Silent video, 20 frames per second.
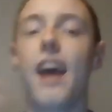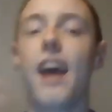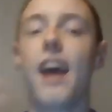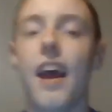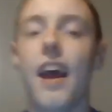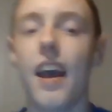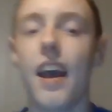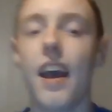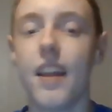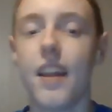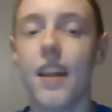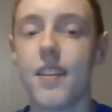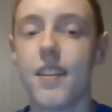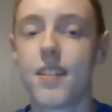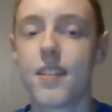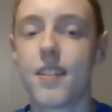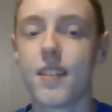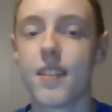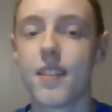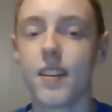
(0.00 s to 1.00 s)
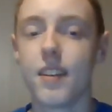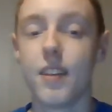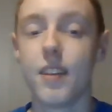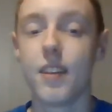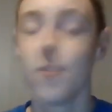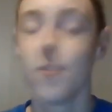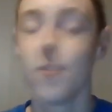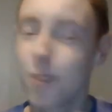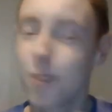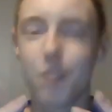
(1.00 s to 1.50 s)
And
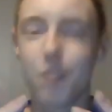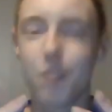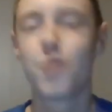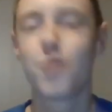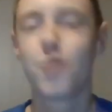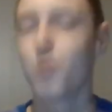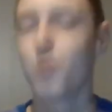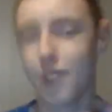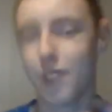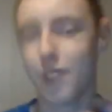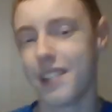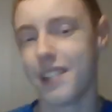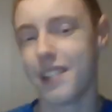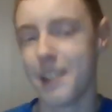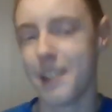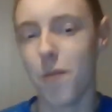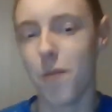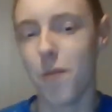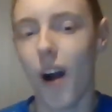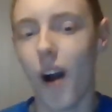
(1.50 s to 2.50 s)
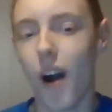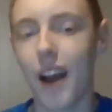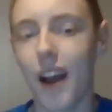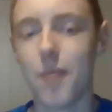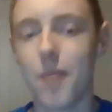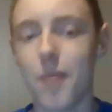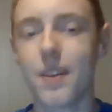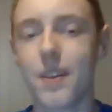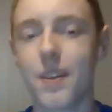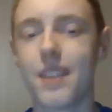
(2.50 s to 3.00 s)
you can truly see why,
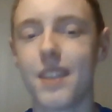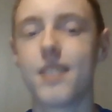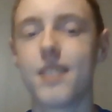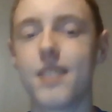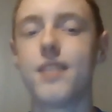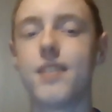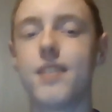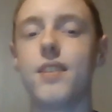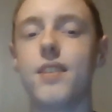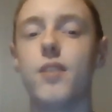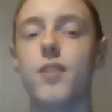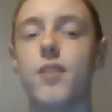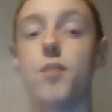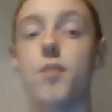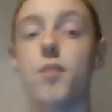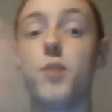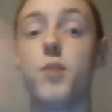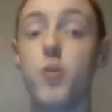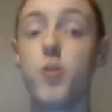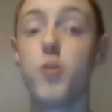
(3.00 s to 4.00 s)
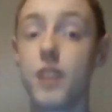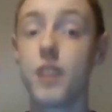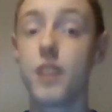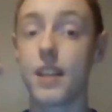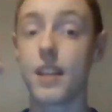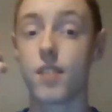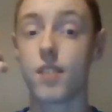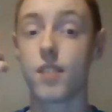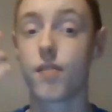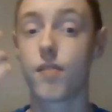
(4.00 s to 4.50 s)
because the music
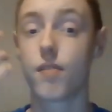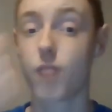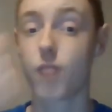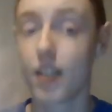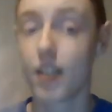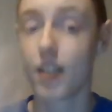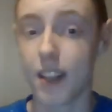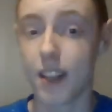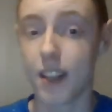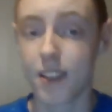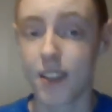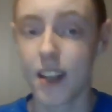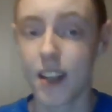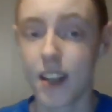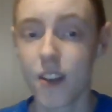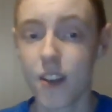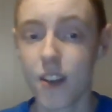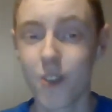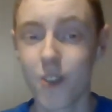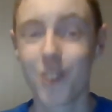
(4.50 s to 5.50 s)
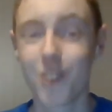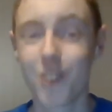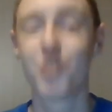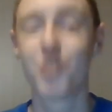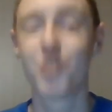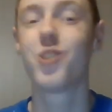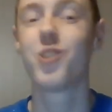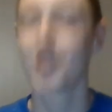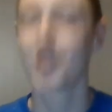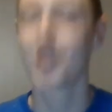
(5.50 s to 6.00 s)
is front and center
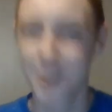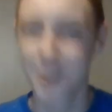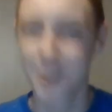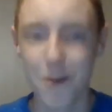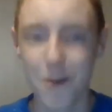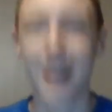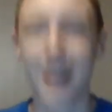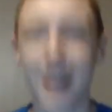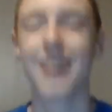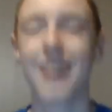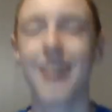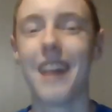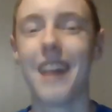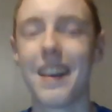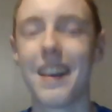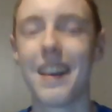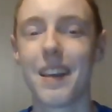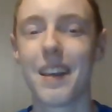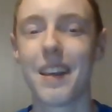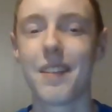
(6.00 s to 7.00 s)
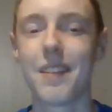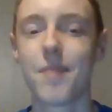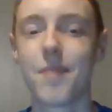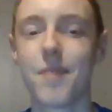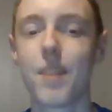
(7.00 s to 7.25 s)
just the way I like it,